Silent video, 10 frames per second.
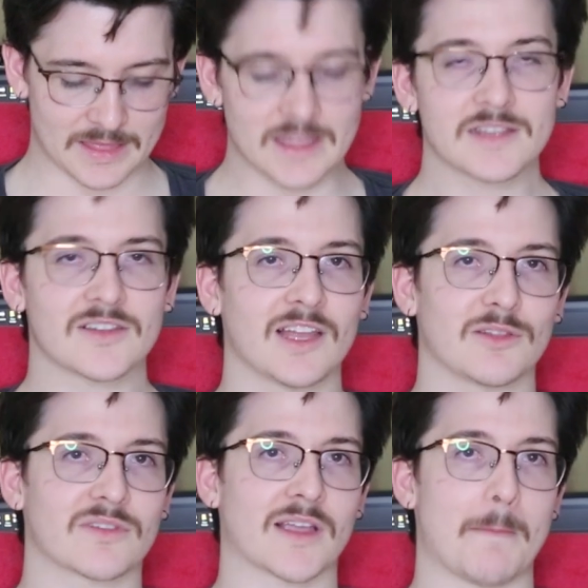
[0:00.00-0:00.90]
This guy
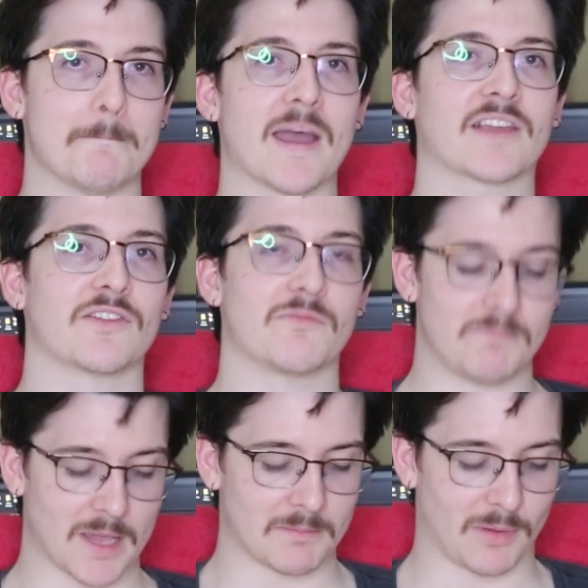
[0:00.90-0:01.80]
looks like a
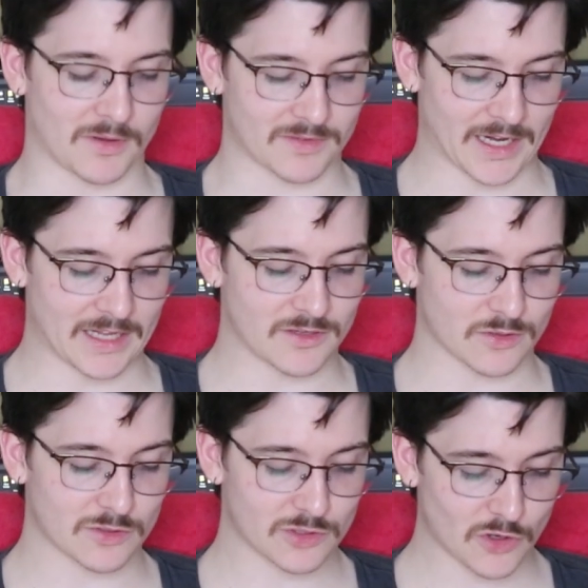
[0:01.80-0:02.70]
massive big boss, and he's
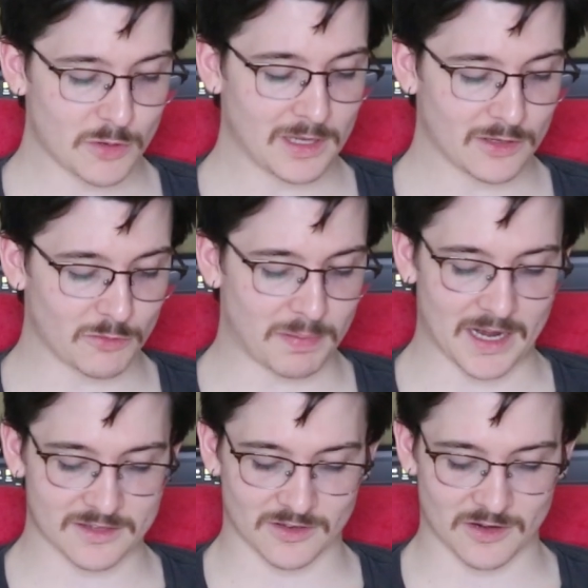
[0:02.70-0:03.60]
got so many little
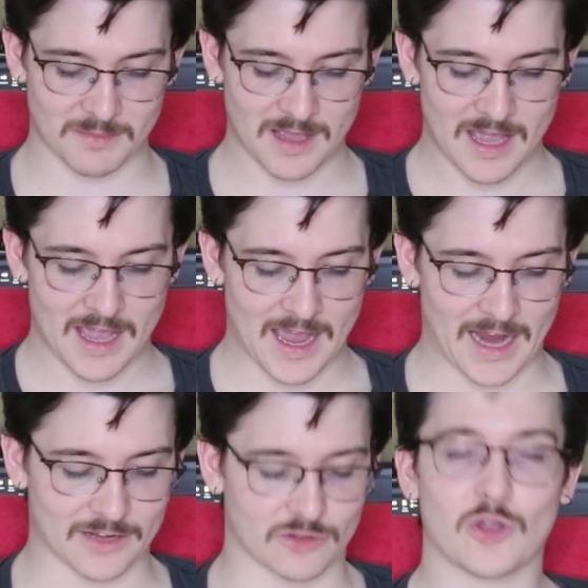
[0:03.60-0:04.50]
parts on him,
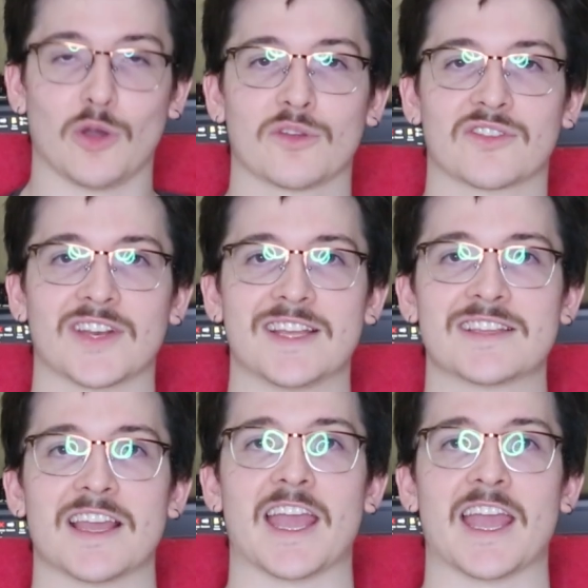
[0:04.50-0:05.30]
and as cool as it is,